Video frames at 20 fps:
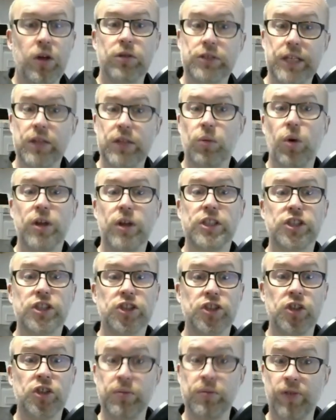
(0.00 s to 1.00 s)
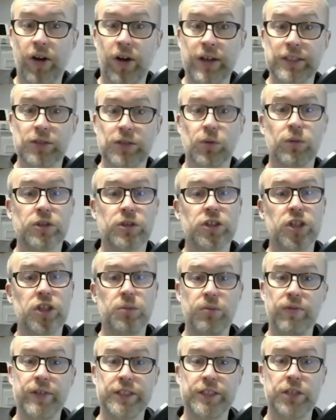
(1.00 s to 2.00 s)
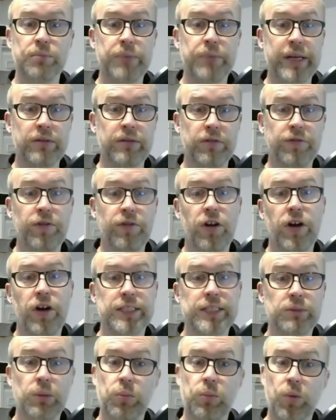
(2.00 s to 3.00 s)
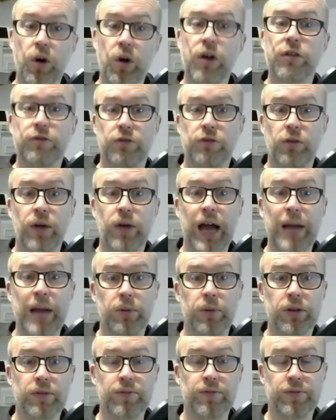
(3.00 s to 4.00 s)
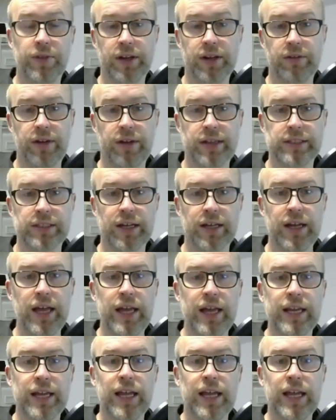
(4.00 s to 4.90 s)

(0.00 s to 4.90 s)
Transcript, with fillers: You'll see the word supervised or supervision being referred as we work through Apple Configurator.